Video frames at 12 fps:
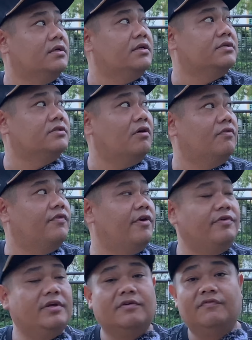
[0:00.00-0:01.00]
is not
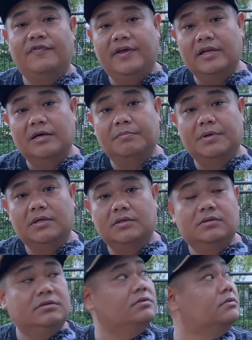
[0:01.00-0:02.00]
very
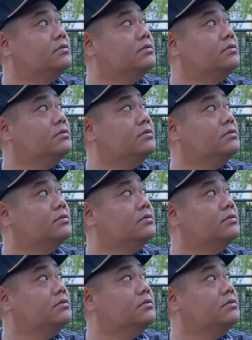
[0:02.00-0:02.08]
available.